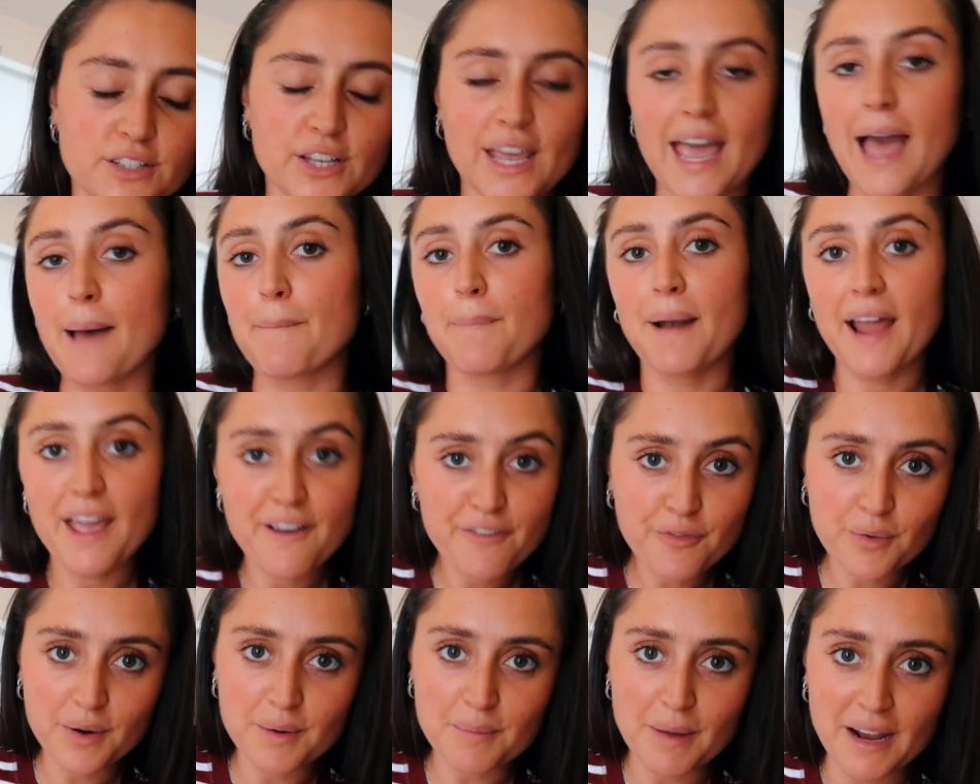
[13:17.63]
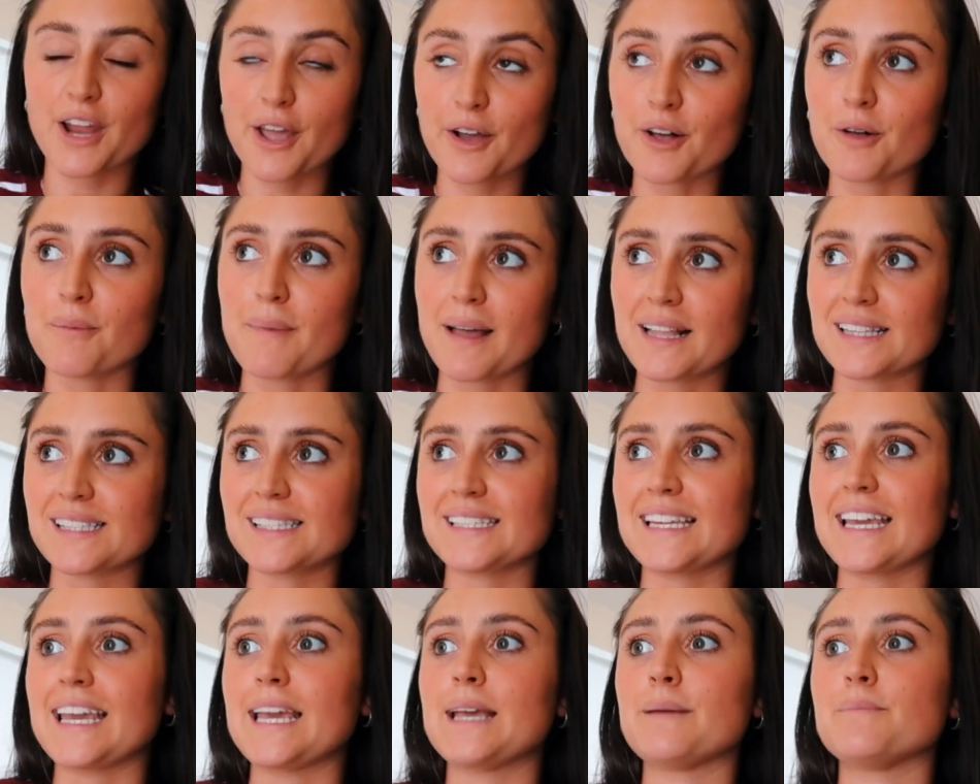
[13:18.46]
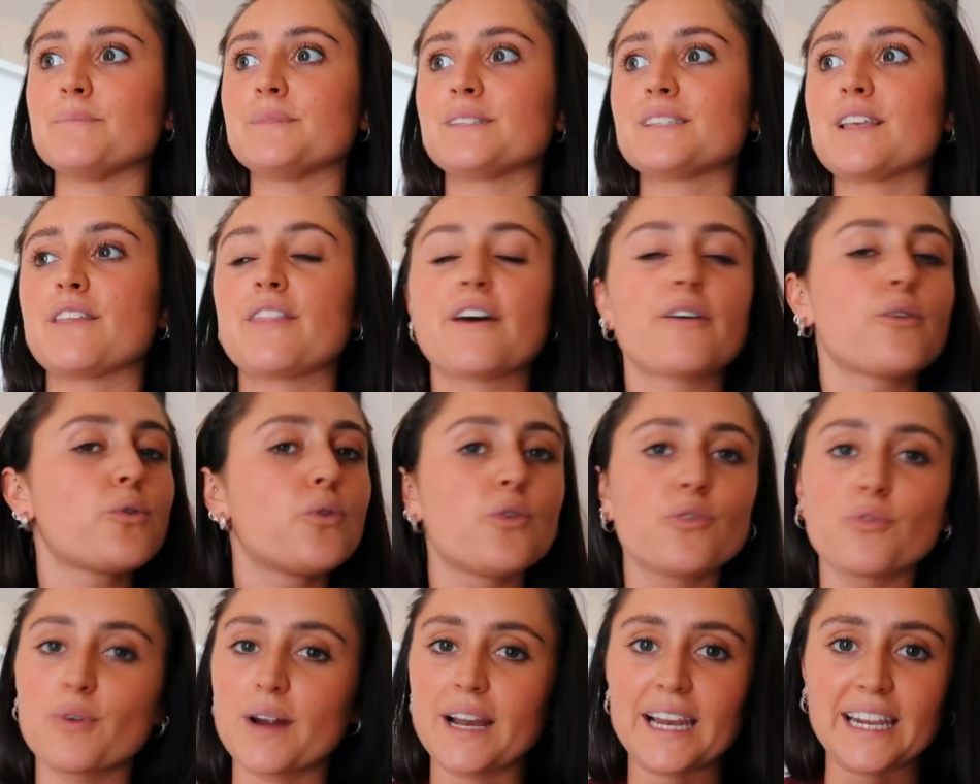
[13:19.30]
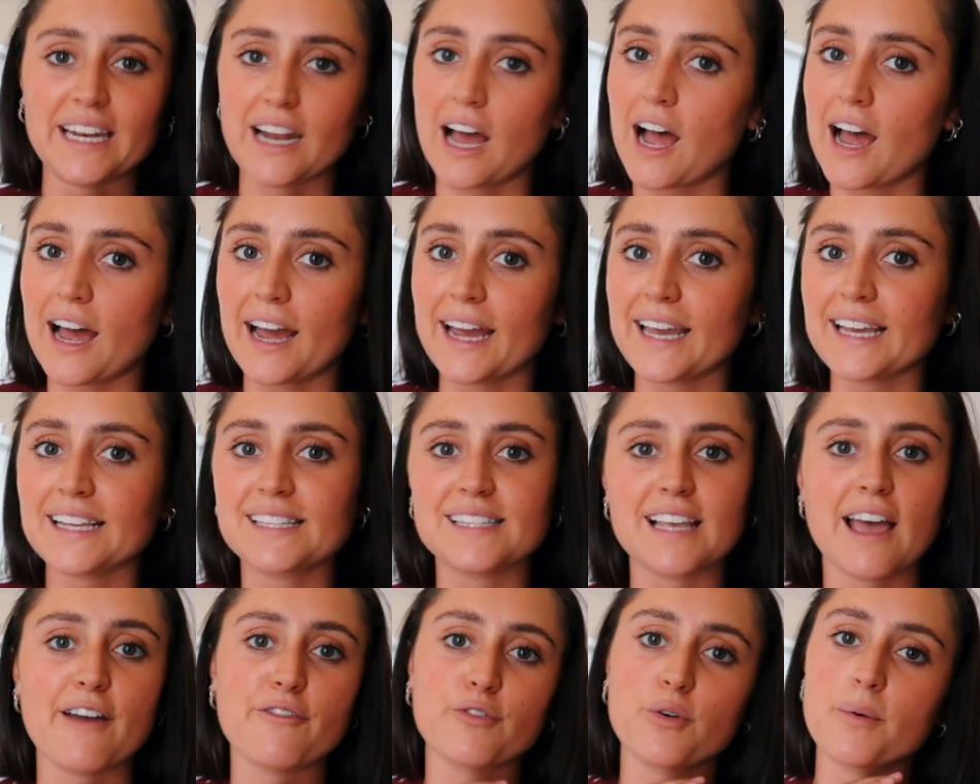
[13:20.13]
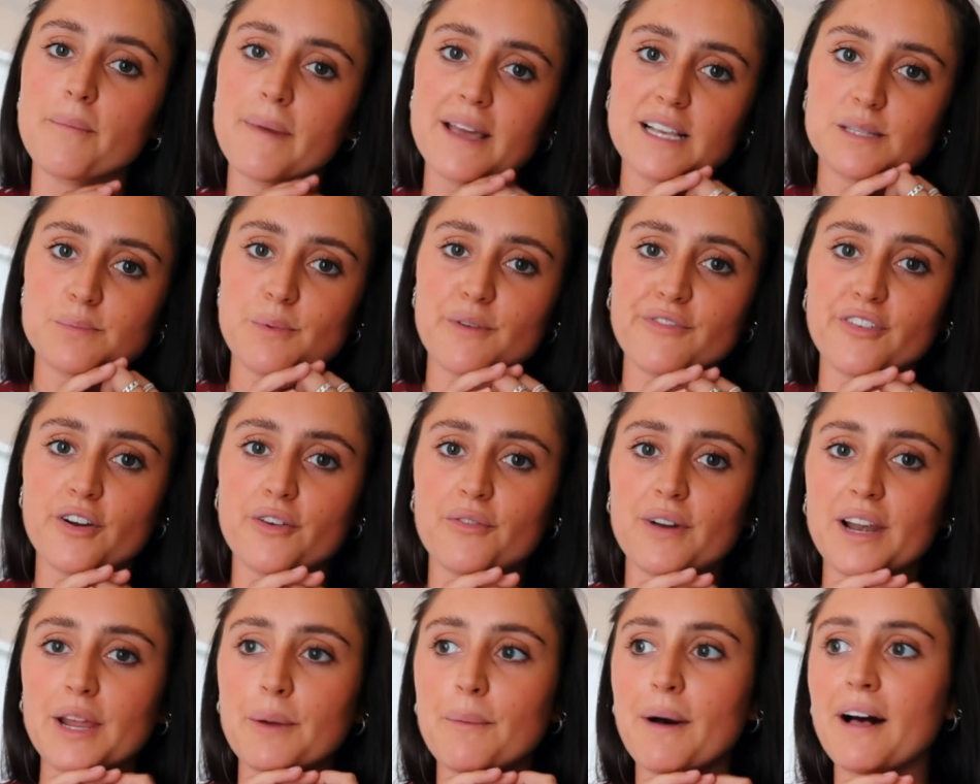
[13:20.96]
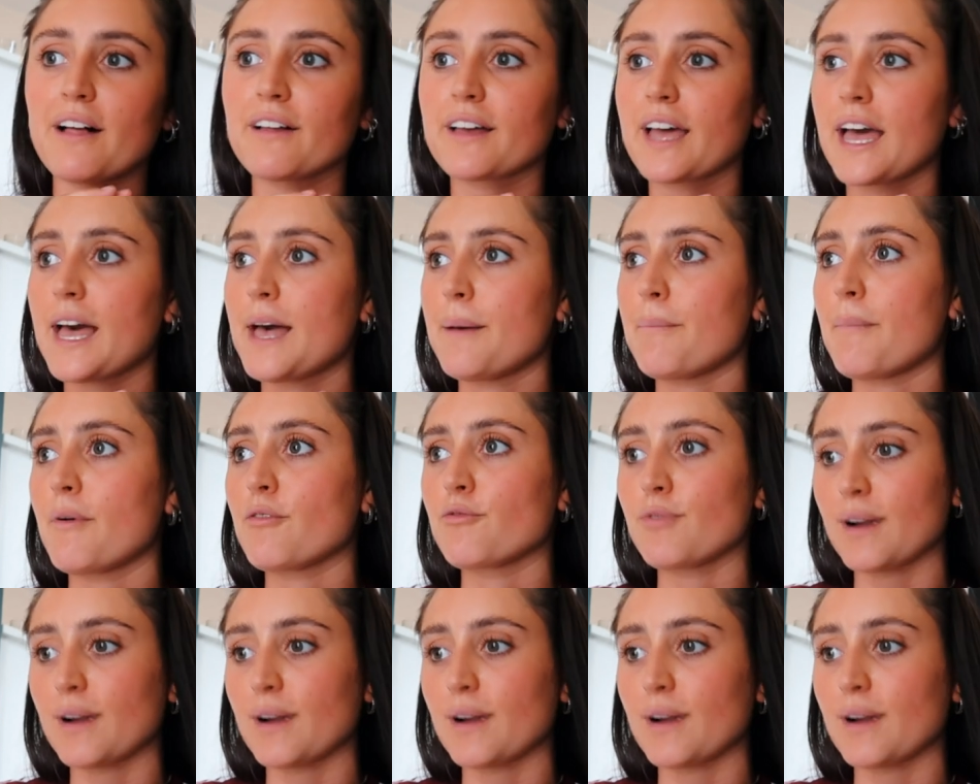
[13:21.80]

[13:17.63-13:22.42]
So yeah, play for one of my local men's teams. They're all really nice. Everyone makes me feel really welcome.